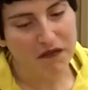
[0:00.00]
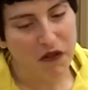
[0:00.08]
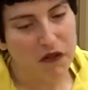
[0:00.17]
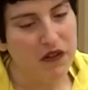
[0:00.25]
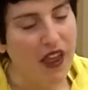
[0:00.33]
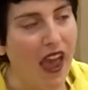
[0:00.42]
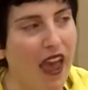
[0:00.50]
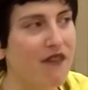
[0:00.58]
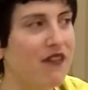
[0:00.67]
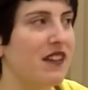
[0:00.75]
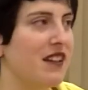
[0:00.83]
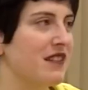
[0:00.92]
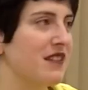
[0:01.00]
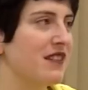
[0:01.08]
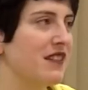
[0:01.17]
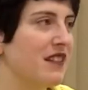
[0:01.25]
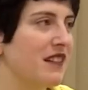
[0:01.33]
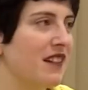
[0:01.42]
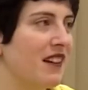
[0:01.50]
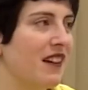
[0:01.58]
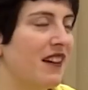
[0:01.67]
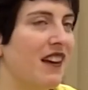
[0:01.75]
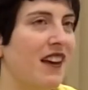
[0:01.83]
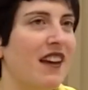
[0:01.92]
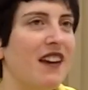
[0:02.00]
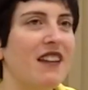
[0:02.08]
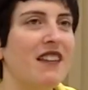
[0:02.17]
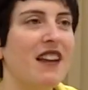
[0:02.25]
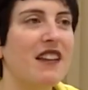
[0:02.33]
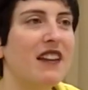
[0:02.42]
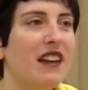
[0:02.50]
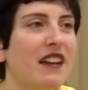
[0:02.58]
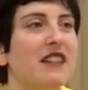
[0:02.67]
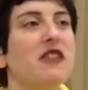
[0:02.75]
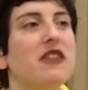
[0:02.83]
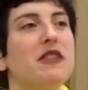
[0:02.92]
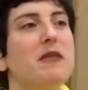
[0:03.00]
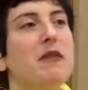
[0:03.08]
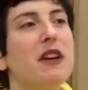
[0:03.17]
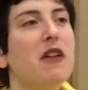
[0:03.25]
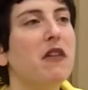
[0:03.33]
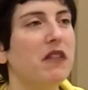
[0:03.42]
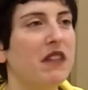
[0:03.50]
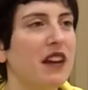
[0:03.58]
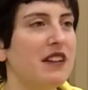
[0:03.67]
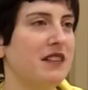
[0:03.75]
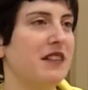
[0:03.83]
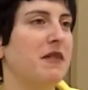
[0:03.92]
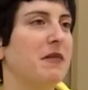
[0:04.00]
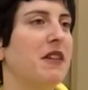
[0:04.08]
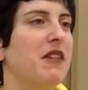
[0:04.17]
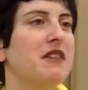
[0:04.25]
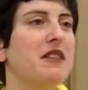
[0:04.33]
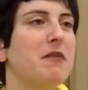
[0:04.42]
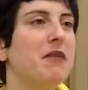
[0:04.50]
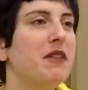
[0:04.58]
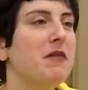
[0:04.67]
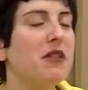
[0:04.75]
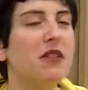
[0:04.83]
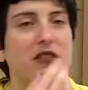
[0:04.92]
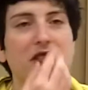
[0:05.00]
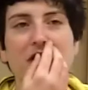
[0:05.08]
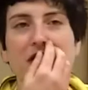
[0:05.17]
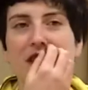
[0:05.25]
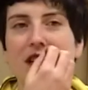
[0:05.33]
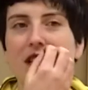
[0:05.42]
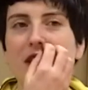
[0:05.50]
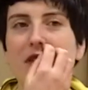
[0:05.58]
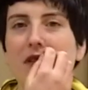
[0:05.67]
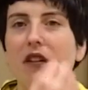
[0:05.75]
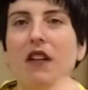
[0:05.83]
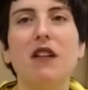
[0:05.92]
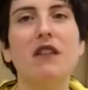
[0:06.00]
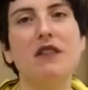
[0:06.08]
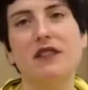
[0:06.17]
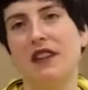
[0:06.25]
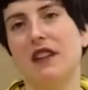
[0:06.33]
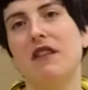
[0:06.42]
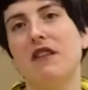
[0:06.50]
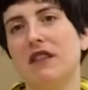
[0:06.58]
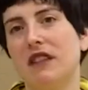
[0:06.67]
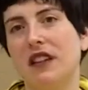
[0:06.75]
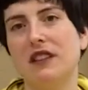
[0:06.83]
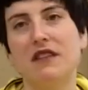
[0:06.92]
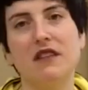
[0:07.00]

good evidence and that cannot be contested, because epidemiological study you always can contest.